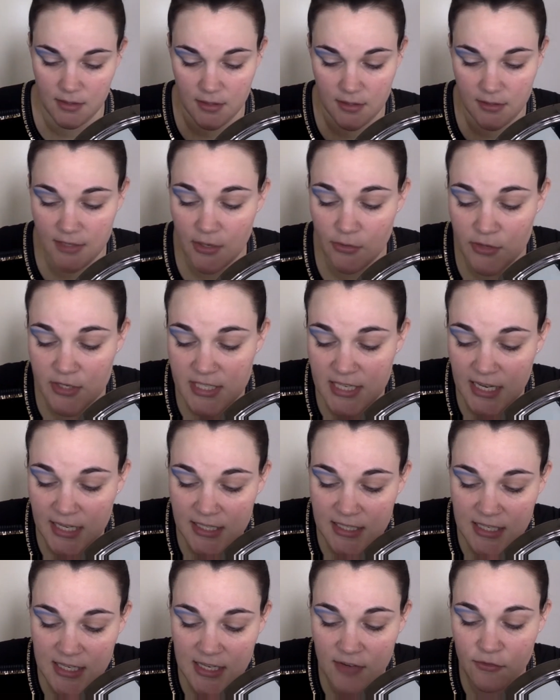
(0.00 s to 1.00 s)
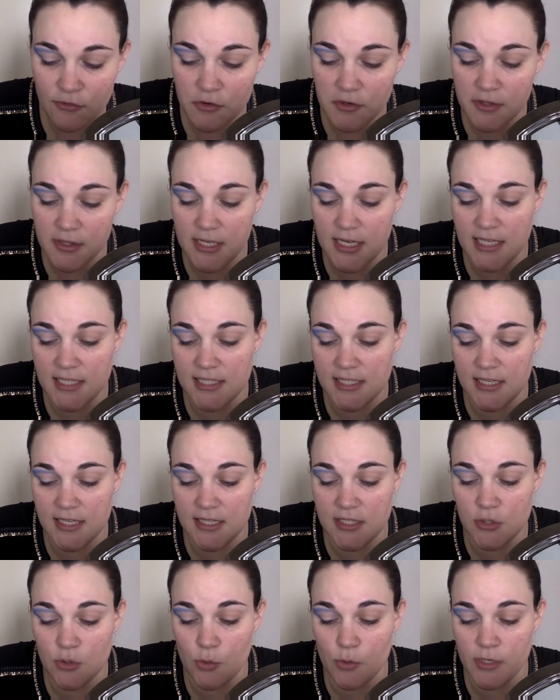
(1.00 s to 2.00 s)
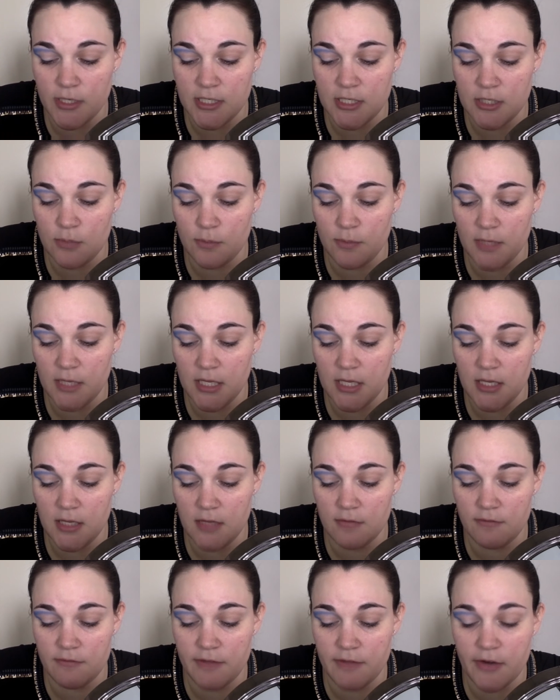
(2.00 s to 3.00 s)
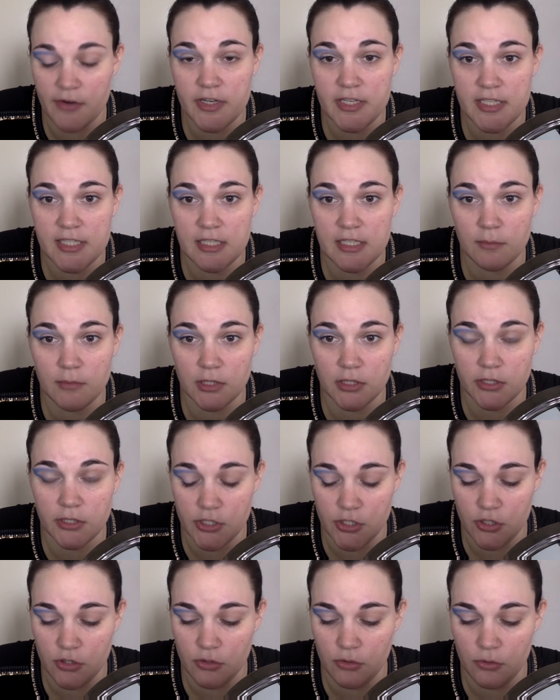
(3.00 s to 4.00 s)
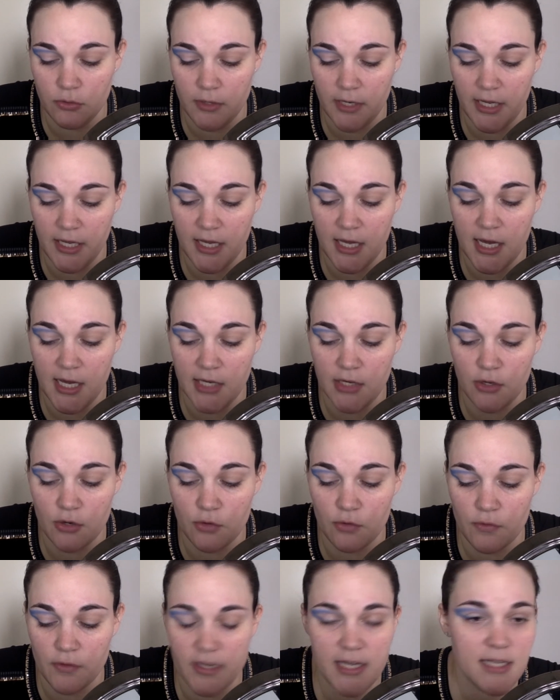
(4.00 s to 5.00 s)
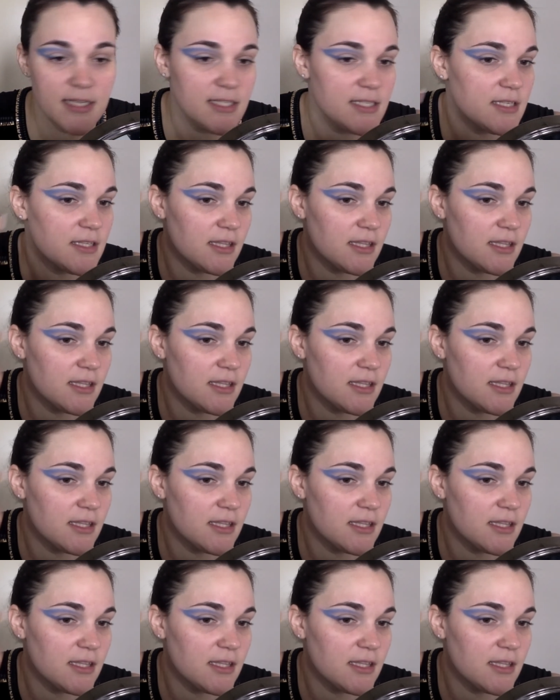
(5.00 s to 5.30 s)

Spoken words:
Now the technique for this is going to be very similar to a cut crease.